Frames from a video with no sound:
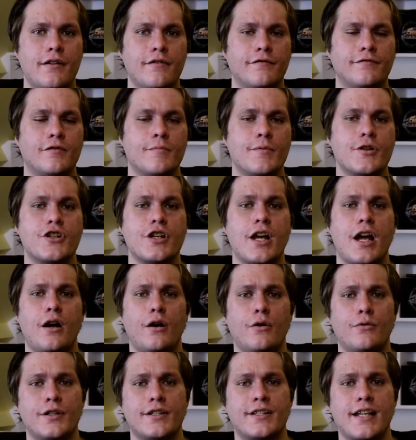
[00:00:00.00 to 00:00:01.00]
from a
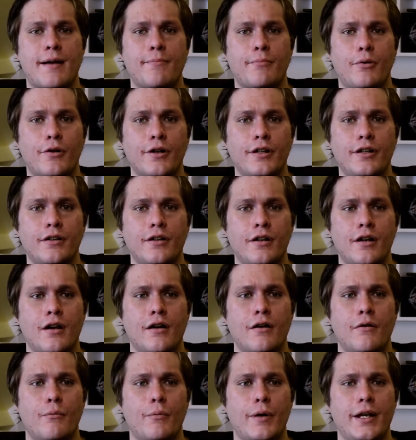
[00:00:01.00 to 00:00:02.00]
shareholder standpoint,
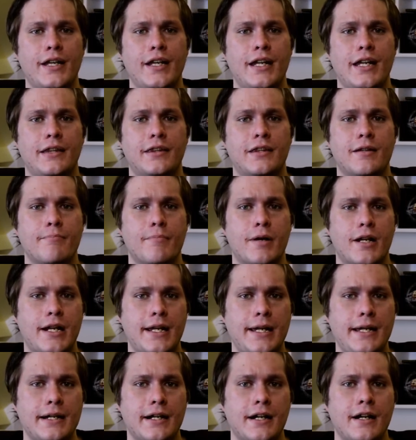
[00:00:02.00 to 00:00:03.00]
we need the
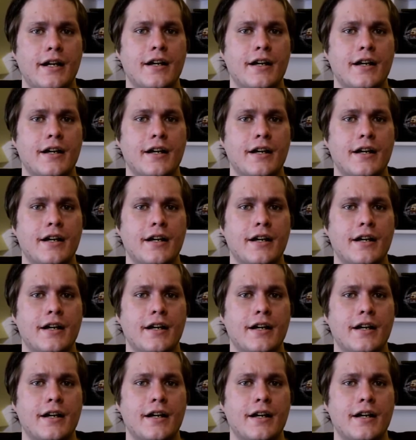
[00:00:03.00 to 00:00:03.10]
money.